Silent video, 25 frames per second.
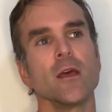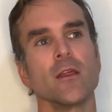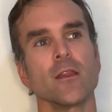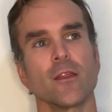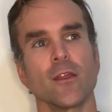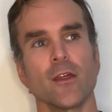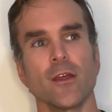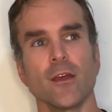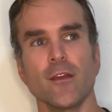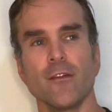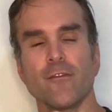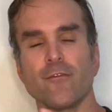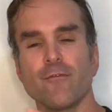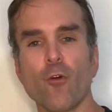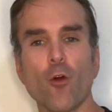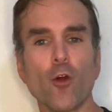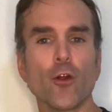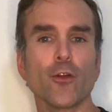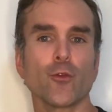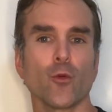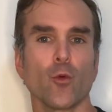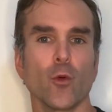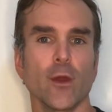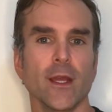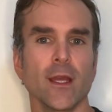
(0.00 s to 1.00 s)
The
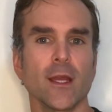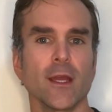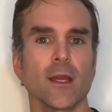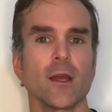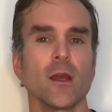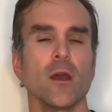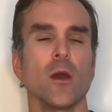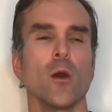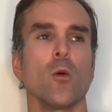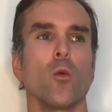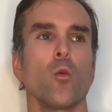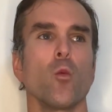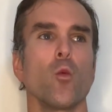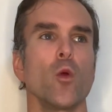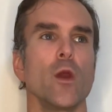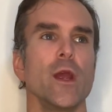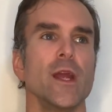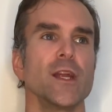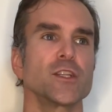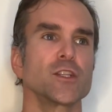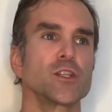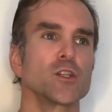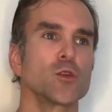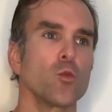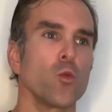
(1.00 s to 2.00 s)
fourth week,
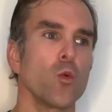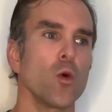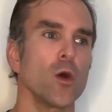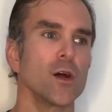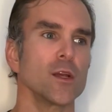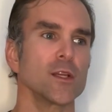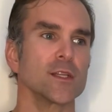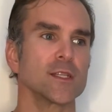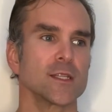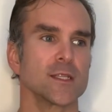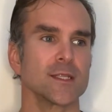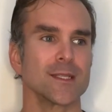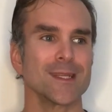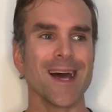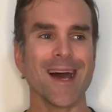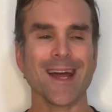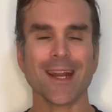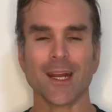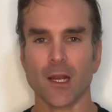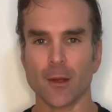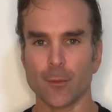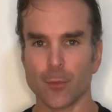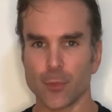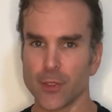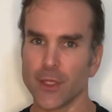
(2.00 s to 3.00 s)
which was not a
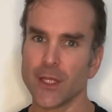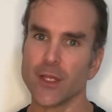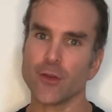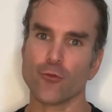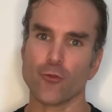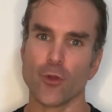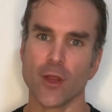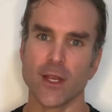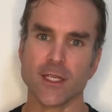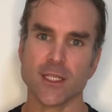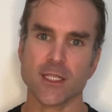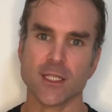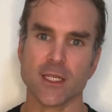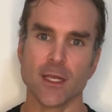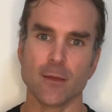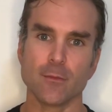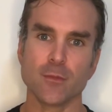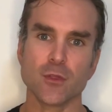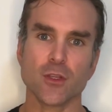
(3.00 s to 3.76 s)
complete race sim.